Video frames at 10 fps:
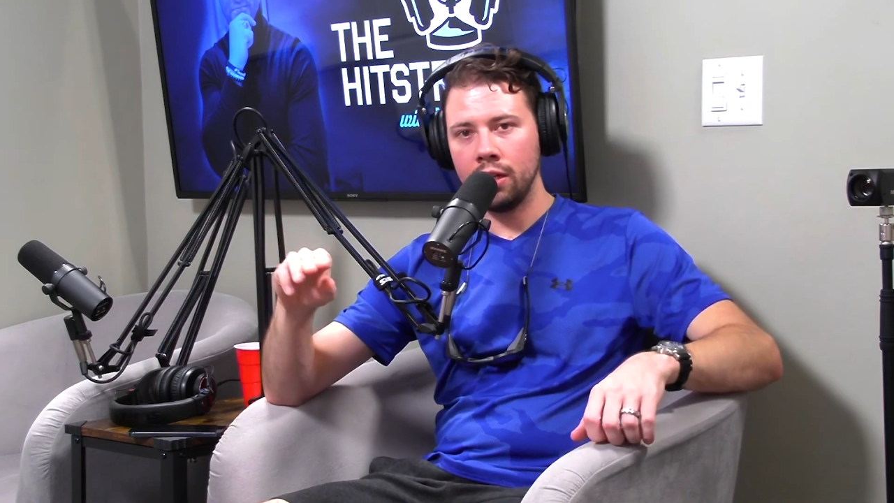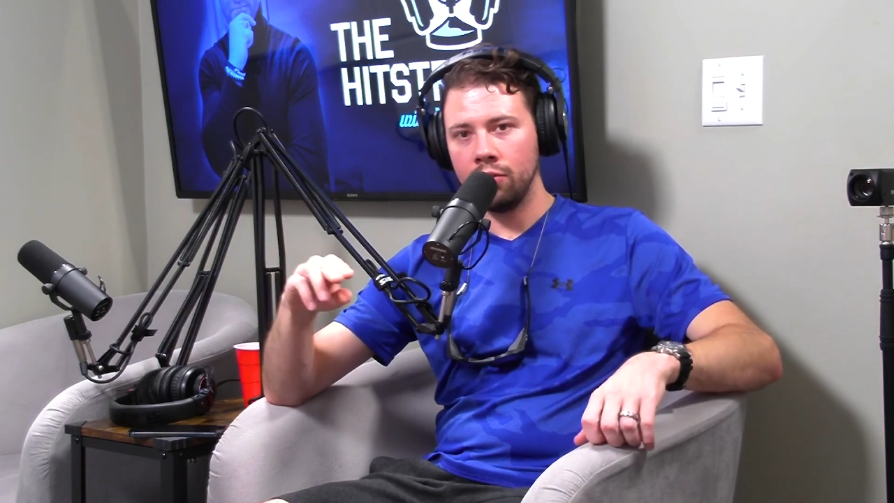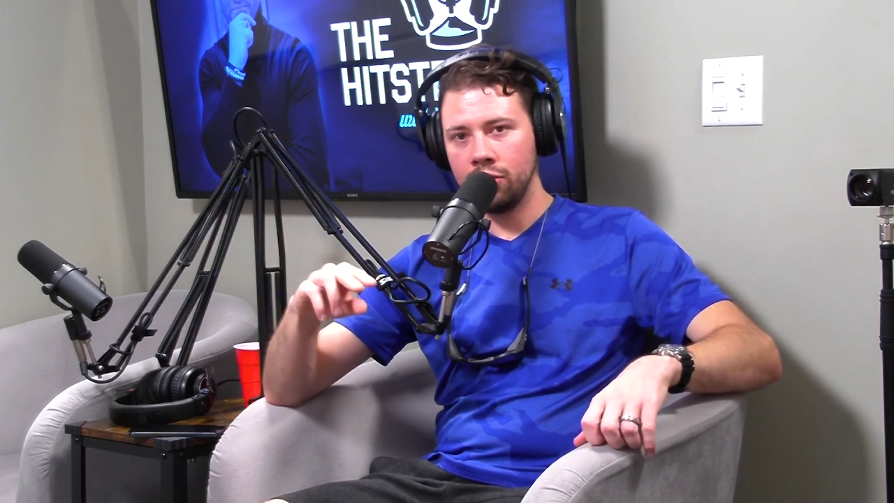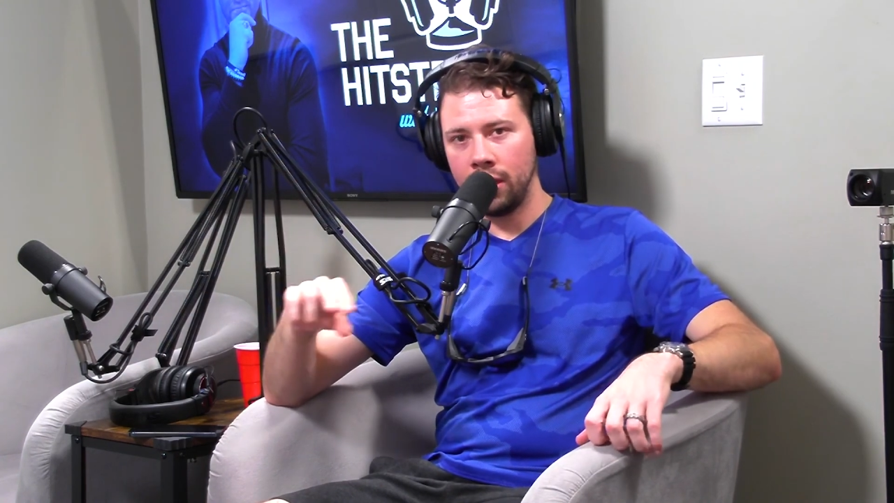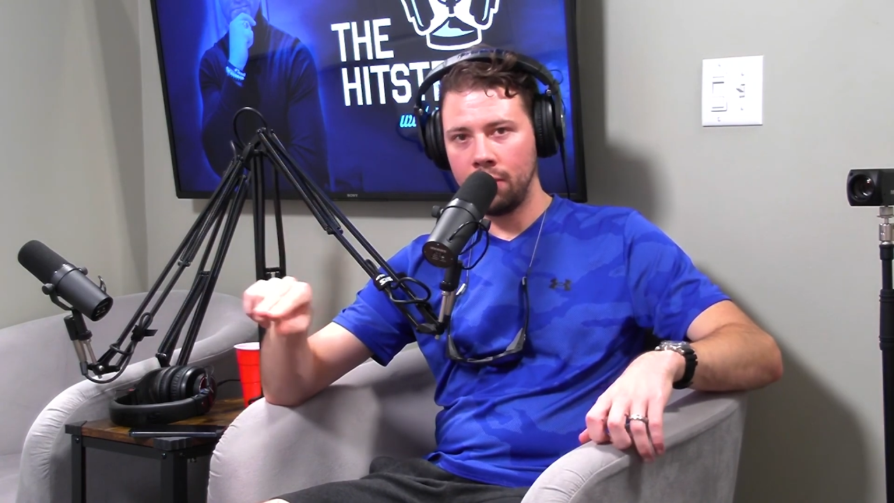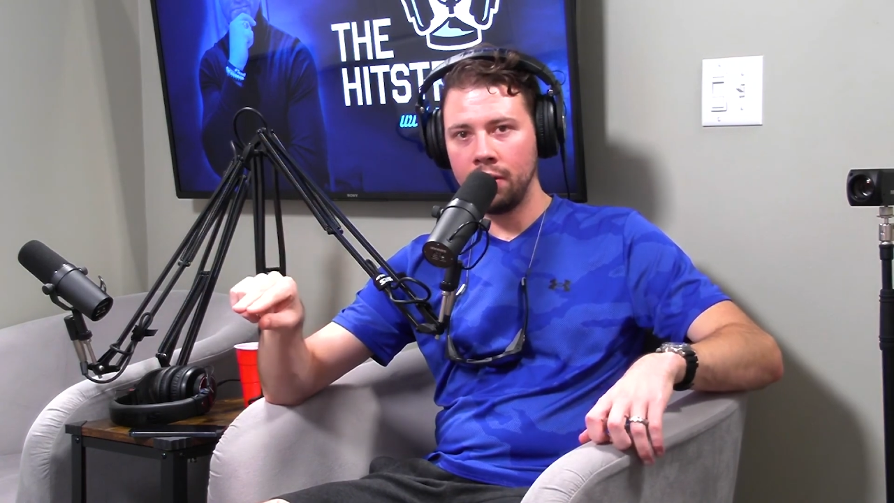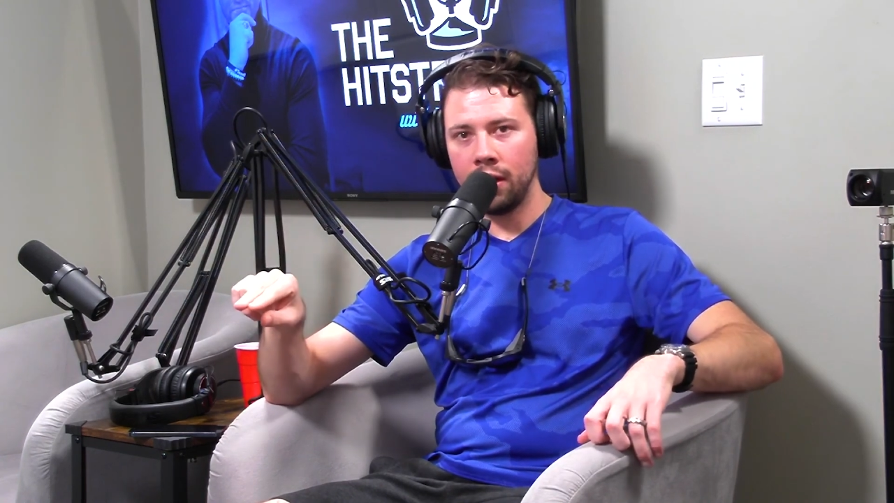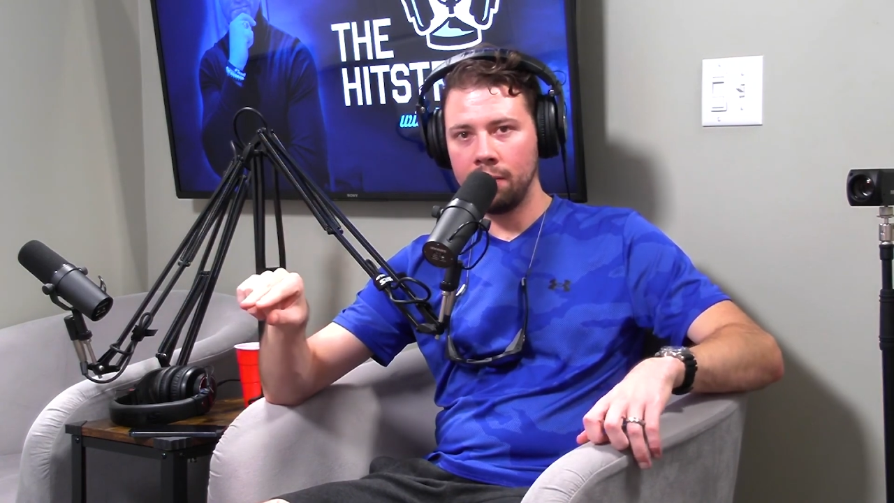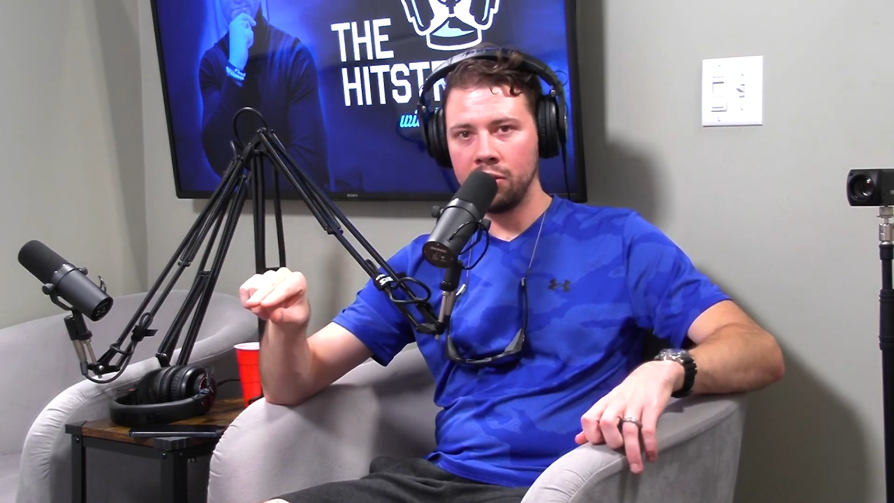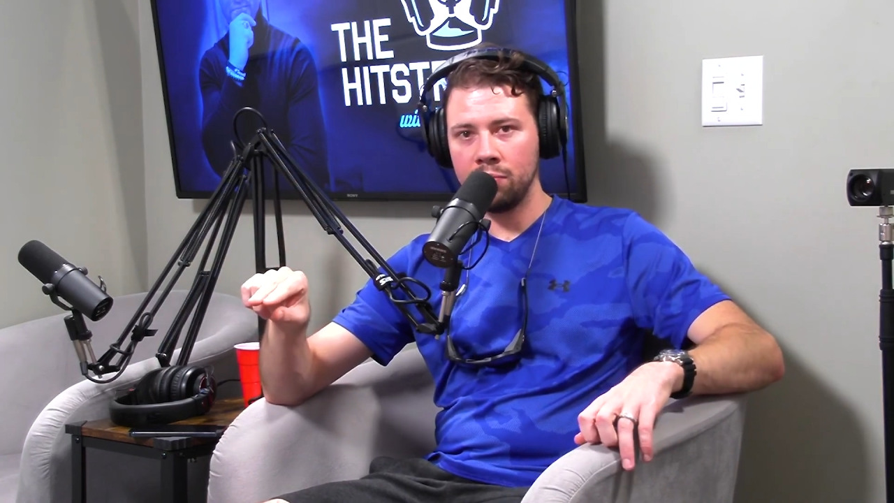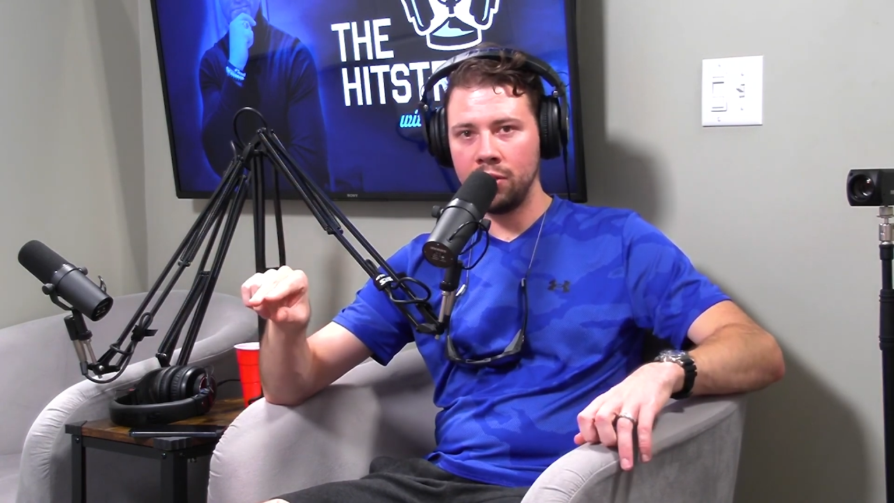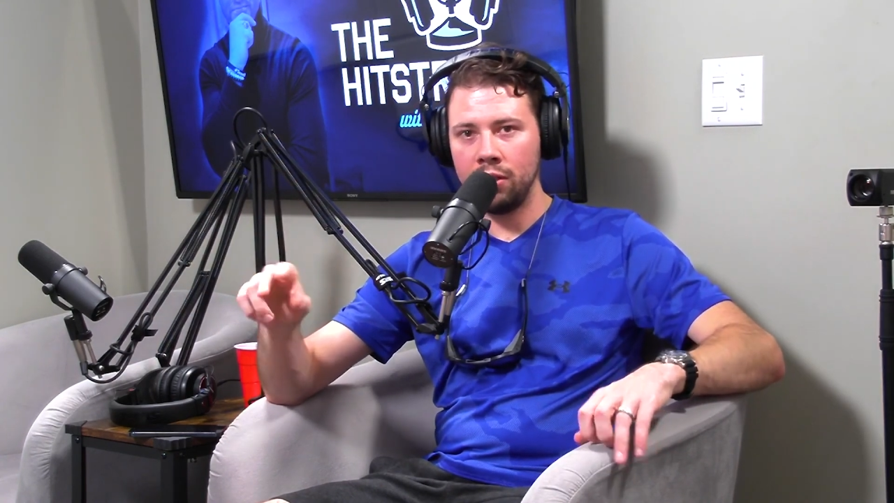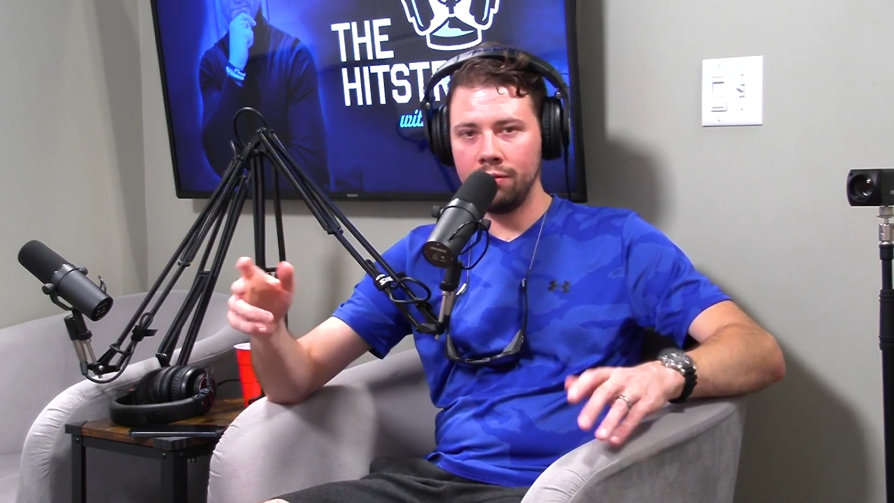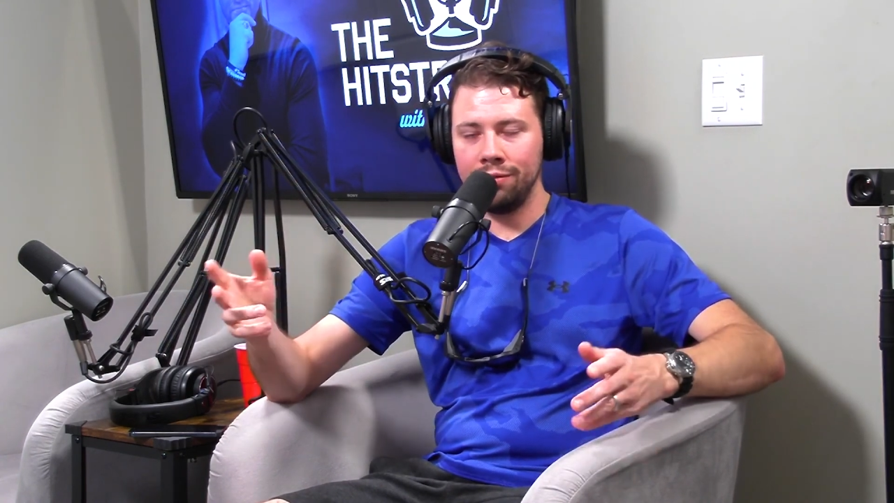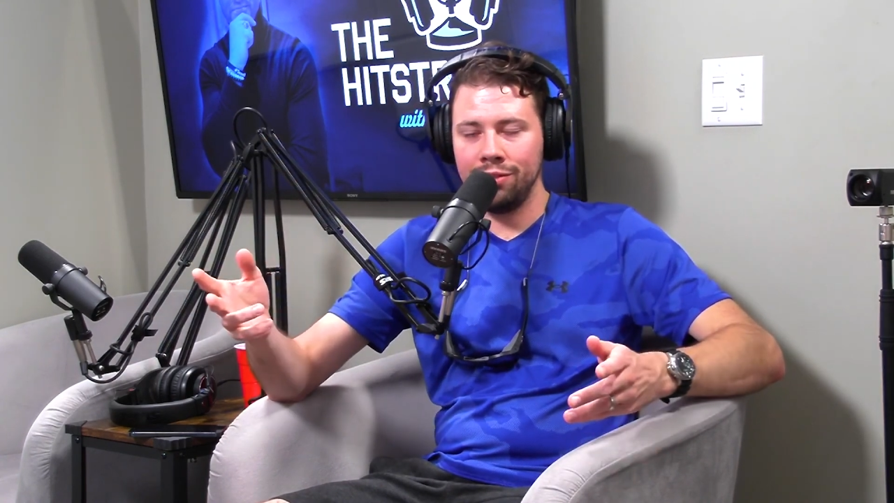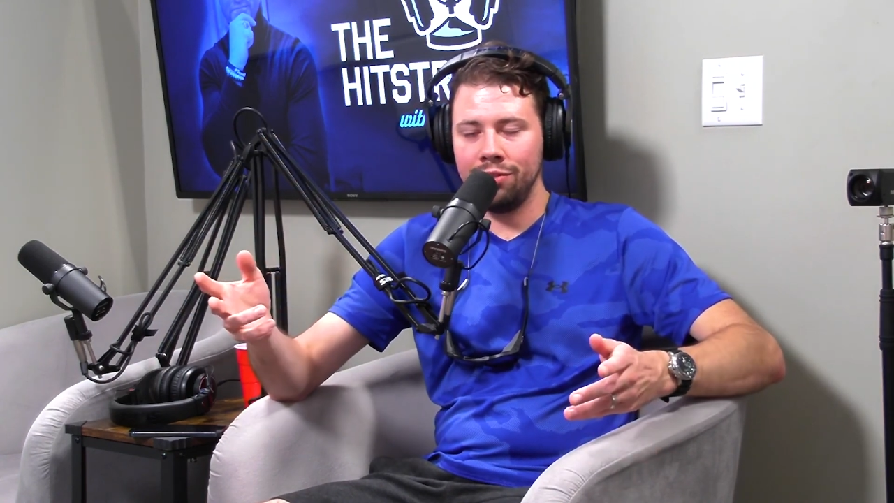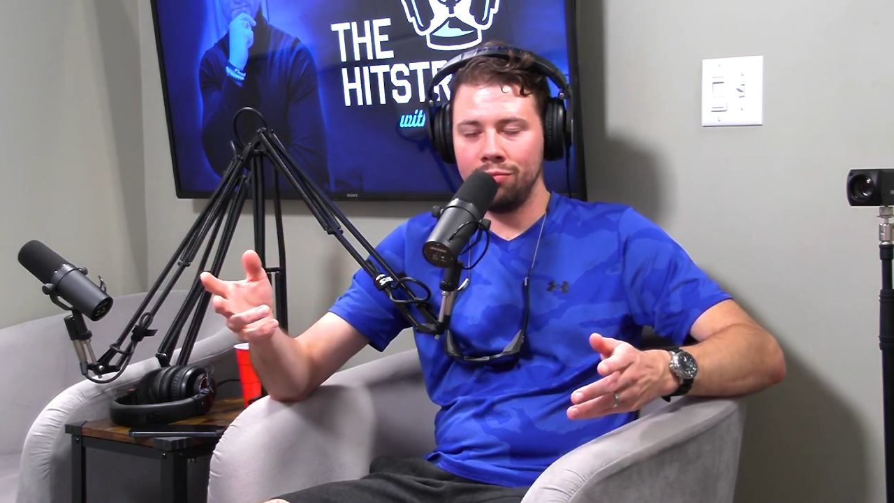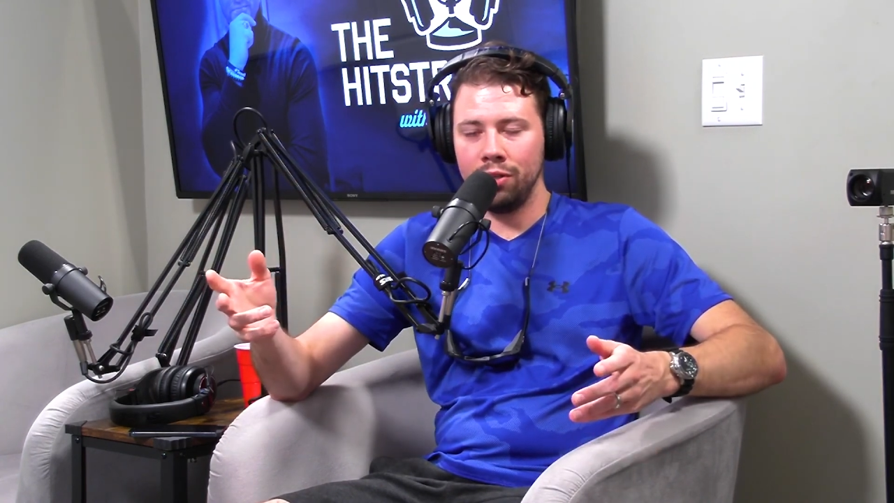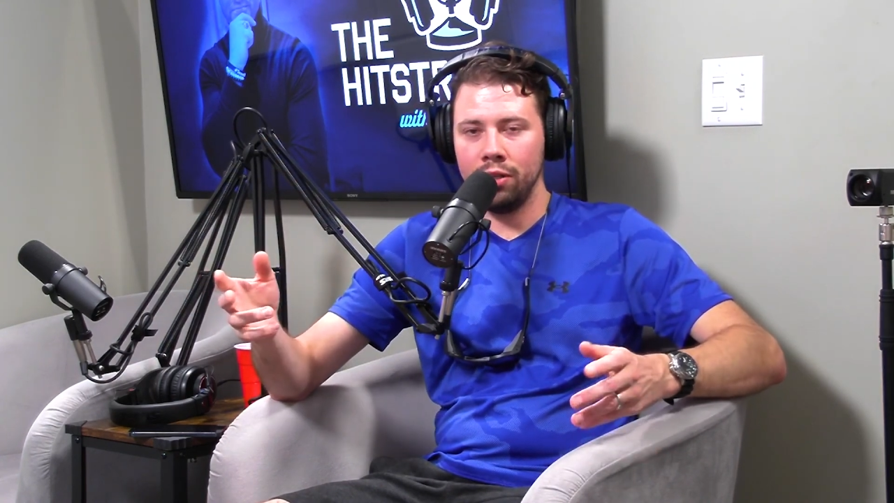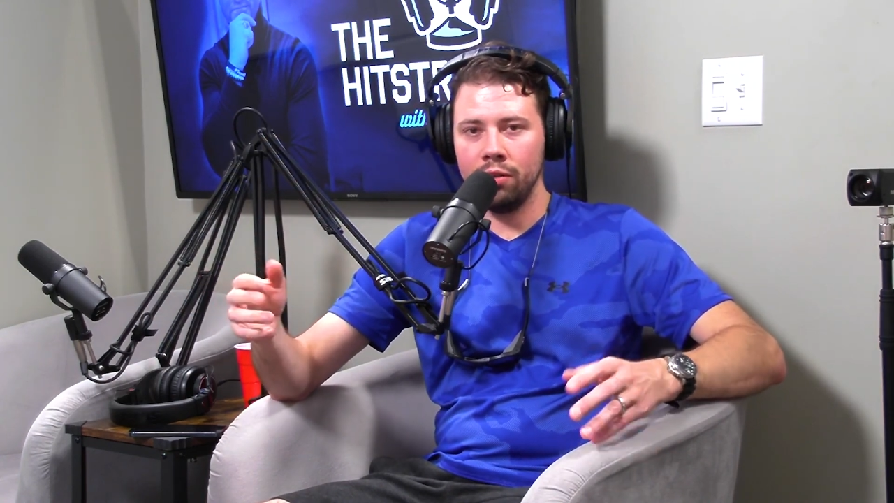see how my name is spelled. It's a little
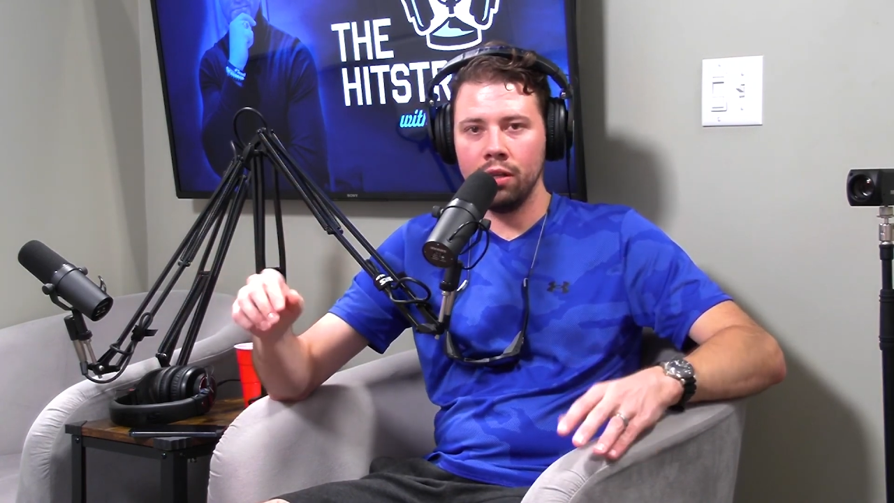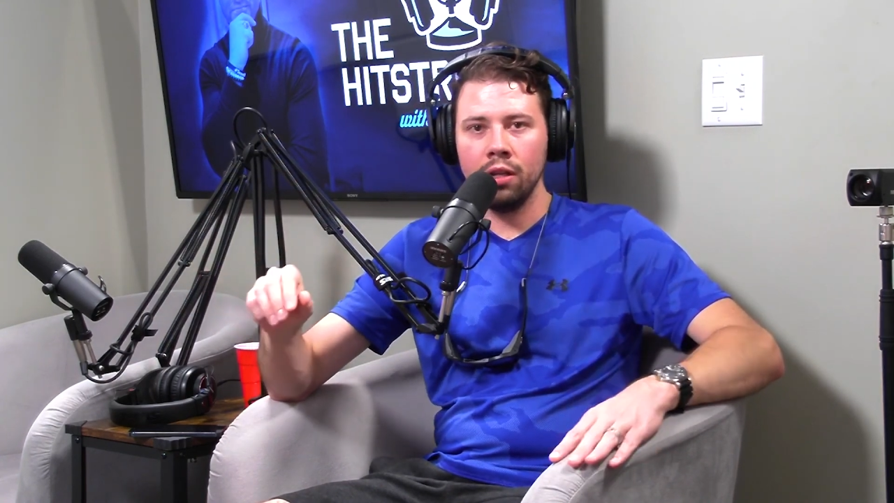weird.